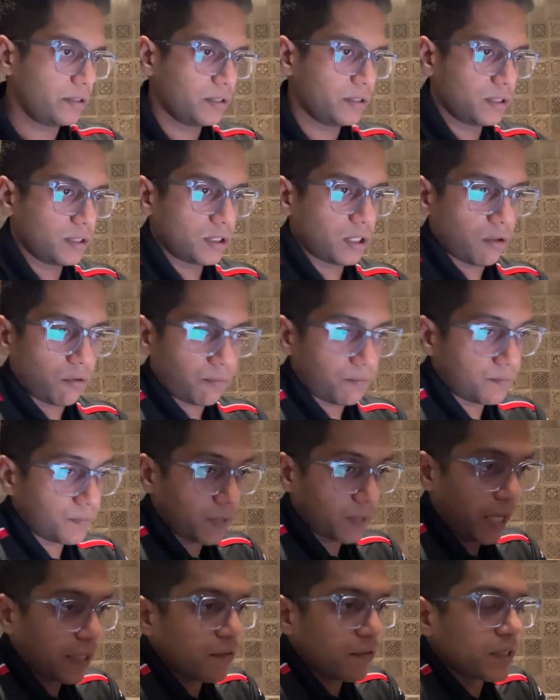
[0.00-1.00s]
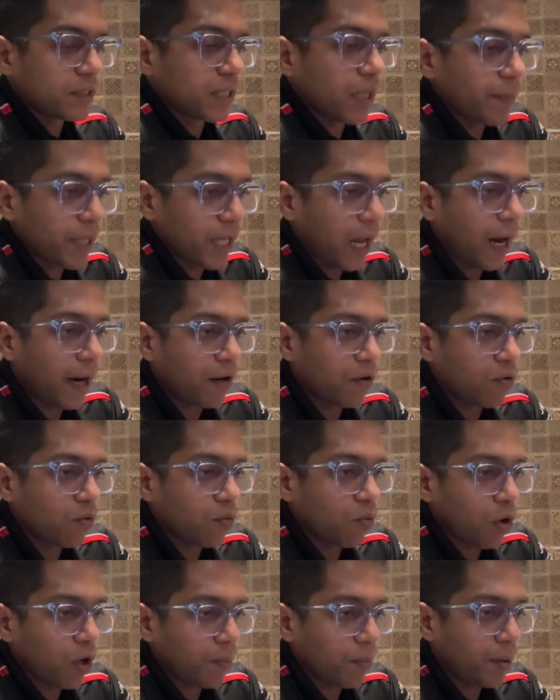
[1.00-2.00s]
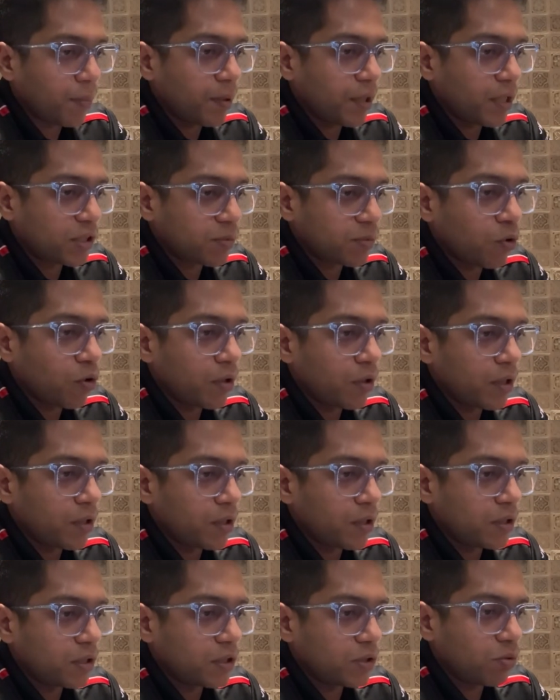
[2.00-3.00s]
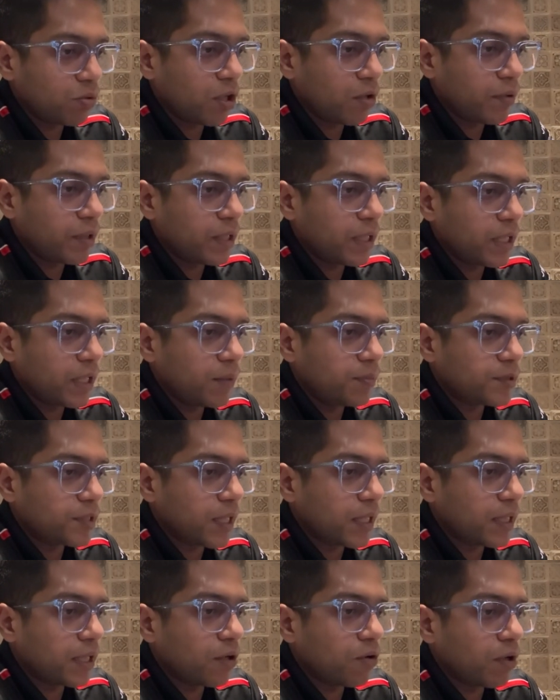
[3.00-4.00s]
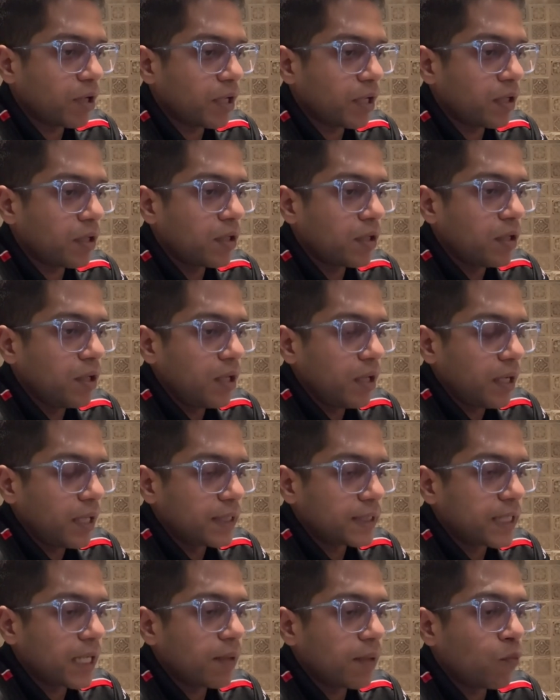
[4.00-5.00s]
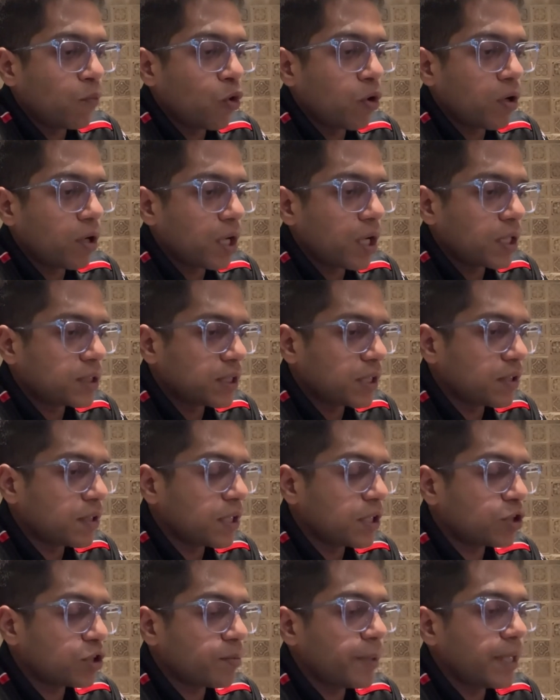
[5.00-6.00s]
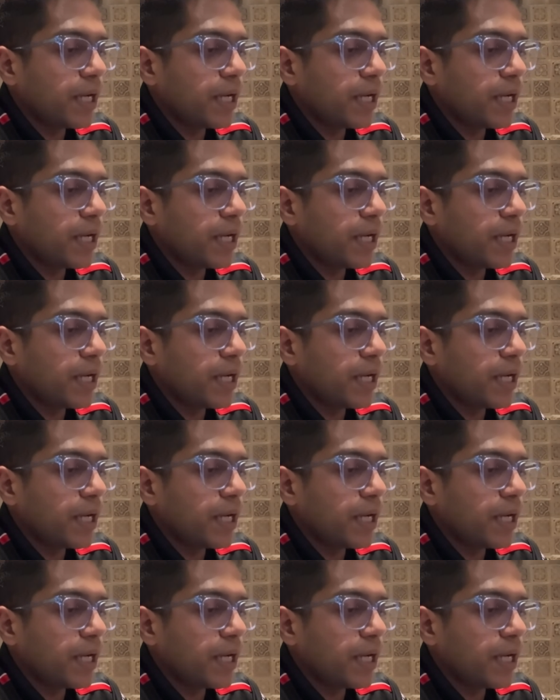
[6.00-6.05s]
So, anyways, I mean, I don't know what people are smoking in this world when they keep saying that, okay, let's get more cuts and they should be